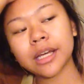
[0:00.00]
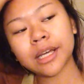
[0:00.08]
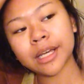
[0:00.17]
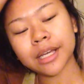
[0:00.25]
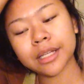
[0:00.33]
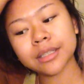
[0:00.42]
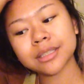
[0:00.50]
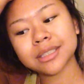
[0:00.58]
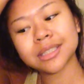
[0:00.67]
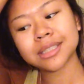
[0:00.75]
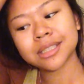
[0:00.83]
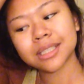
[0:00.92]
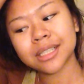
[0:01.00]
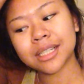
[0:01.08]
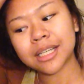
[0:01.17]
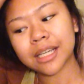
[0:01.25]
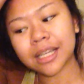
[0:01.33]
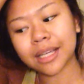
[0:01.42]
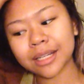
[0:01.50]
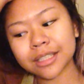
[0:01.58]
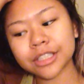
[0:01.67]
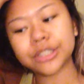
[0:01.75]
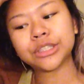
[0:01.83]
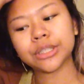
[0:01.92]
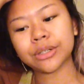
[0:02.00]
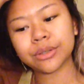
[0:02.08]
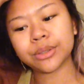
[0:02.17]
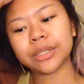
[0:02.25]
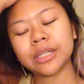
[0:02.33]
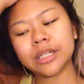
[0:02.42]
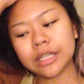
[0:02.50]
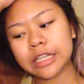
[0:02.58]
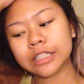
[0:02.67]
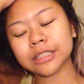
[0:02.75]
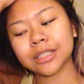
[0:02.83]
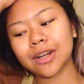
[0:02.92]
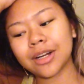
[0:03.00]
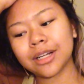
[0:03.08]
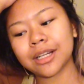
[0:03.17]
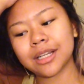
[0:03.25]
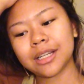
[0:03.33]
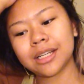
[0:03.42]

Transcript: and and it showed in the song,